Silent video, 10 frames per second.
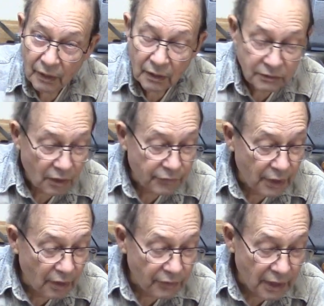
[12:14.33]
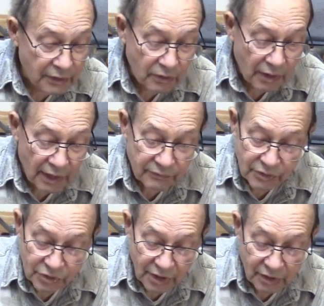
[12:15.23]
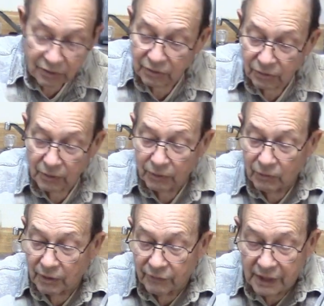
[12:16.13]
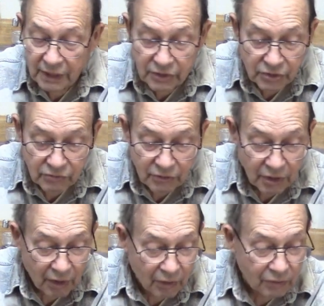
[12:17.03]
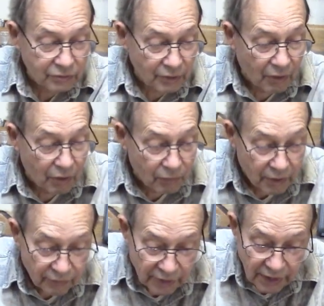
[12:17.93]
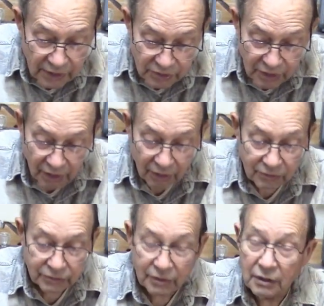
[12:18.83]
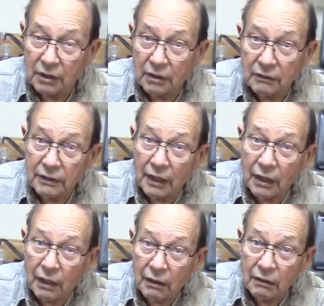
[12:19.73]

So if you don't think you have the skill to work one of these calls or one of these calls, yeah,